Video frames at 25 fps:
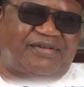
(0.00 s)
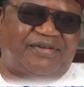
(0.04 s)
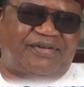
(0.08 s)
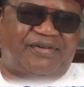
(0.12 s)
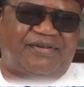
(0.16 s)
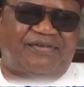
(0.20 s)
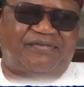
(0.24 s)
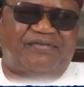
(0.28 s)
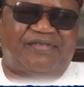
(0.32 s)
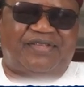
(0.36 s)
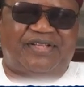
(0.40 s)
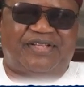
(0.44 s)

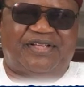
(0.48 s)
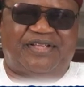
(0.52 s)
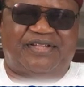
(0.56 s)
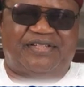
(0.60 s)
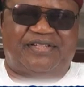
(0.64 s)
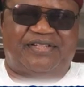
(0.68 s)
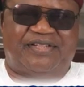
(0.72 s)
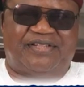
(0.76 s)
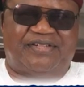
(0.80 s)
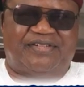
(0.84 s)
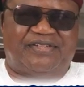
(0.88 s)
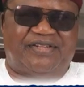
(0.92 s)
of the
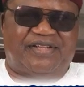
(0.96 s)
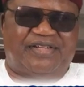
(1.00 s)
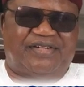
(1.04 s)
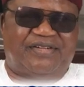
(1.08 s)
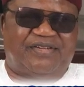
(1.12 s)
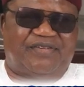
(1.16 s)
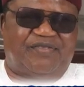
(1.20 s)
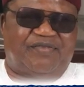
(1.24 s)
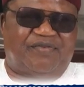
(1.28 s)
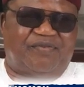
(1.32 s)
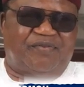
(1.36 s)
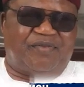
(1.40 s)

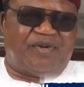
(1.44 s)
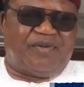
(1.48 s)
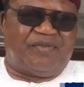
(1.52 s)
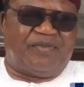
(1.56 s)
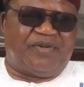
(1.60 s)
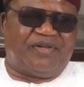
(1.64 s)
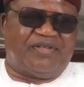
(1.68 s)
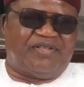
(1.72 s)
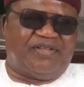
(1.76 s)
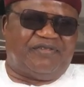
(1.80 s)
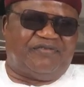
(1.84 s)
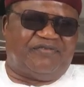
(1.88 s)
children of
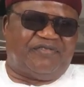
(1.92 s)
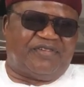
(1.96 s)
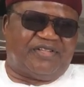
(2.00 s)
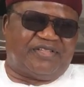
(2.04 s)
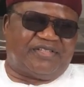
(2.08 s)
Momoh I,